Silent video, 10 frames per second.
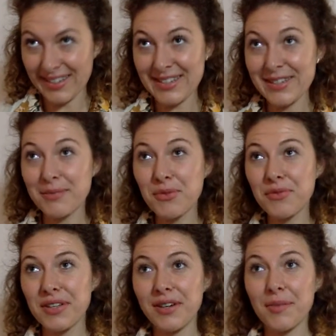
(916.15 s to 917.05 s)
the
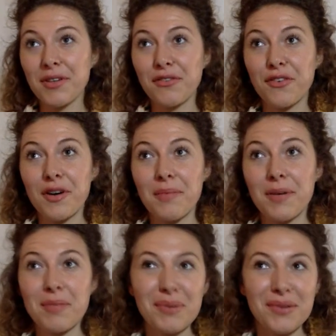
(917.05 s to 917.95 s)
movie coming from a
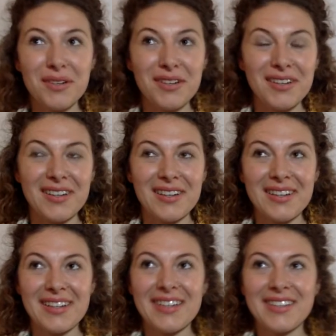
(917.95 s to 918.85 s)
book.
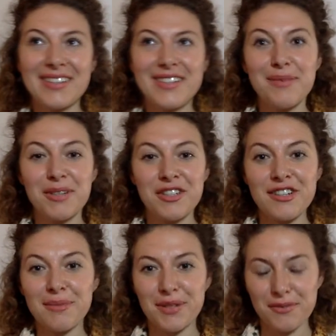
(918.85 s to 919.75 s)
Elizabeth
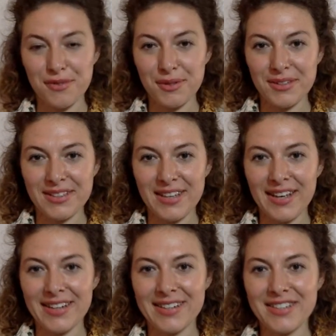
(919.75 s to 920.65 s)
Gilbert wrote it,
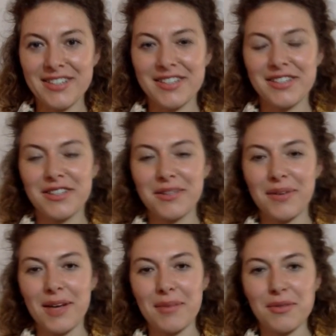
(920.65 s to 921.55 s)
and it just
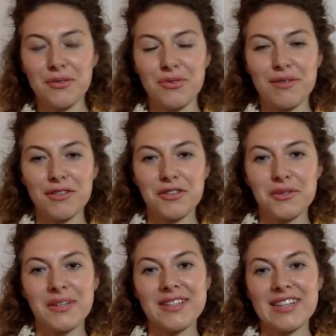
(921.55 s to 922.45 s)
describes her travel to
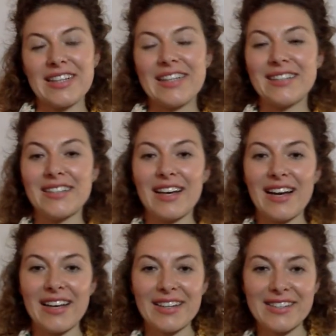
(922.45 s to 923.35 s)
Italy, India,
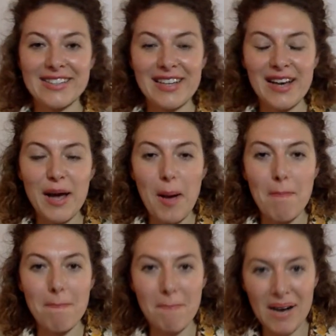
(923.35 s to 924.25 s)
and
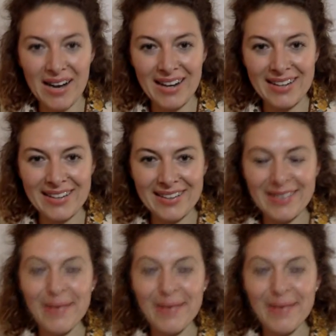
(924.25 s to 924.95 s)
Bali